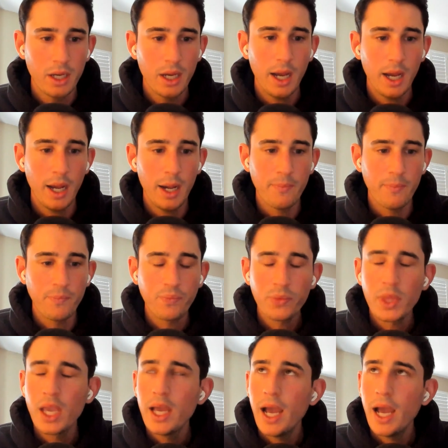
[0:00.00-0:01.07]
Um,
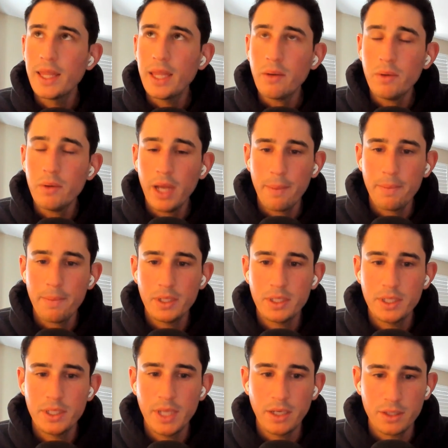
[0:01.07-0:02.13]
and then what happened
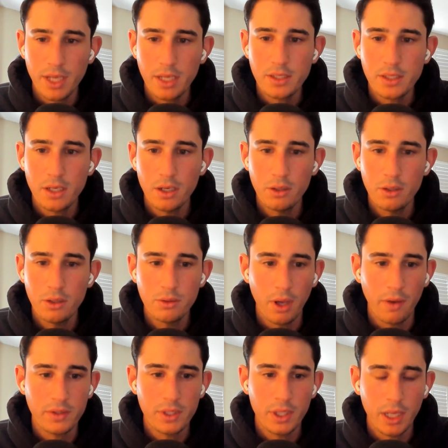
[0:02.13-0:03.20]
is Daniel Sesta, who's
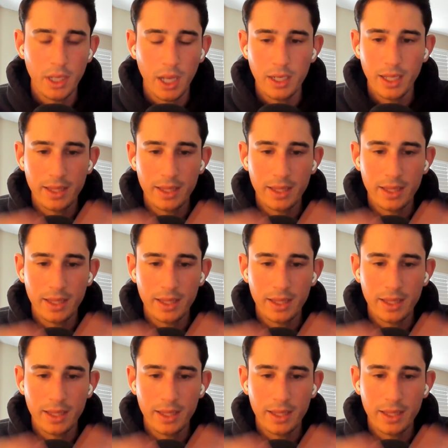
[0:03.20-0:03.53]
obviously the kind of like